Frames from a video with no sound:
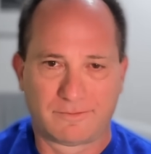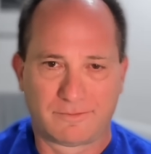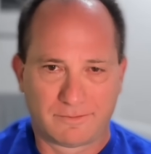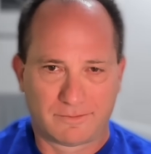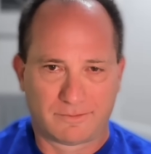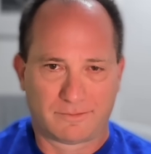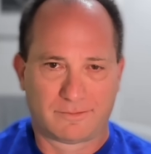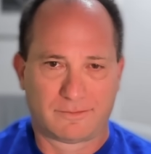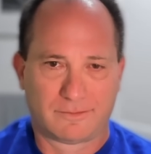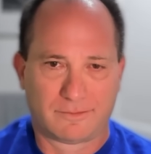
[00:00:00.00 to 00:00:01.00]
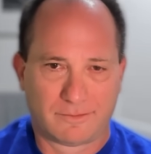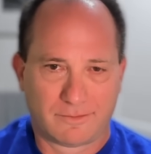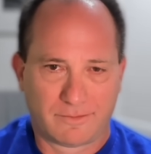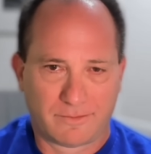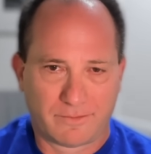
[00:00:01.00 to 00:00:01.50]

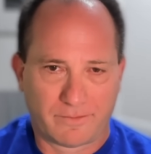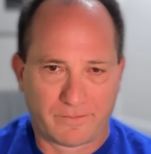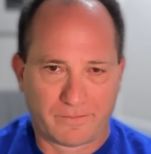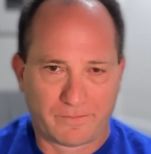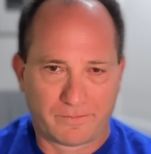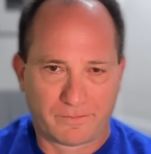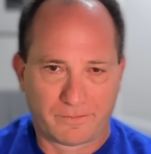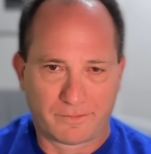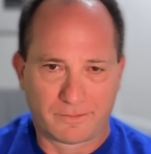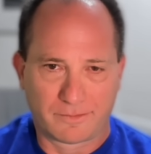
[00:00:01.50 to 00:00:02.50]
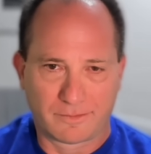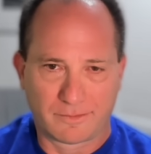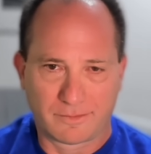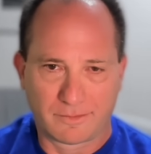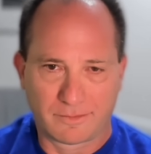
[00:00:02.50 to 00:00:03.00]

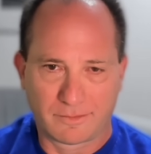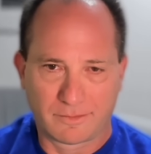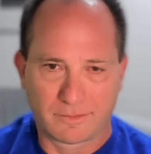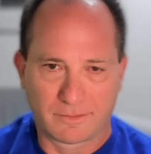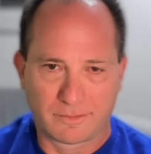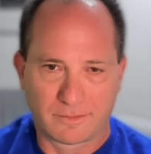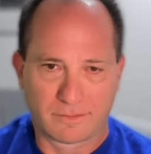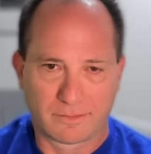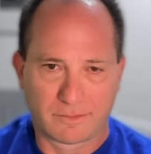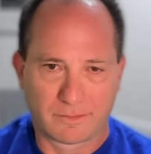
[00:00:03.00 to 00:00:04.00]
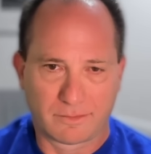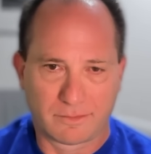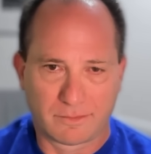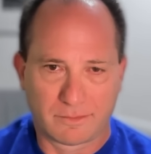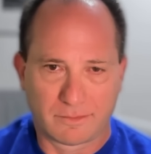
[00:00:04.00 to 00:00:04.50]

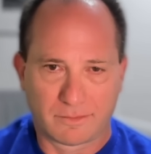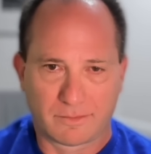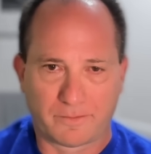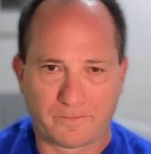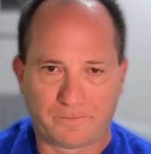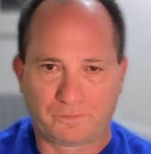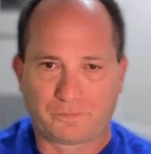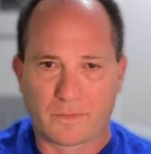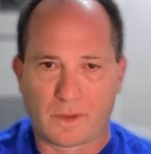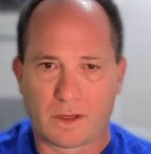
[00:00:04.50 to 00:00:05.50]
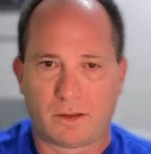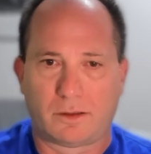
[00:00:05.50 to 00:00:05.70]
The person shown says nothing.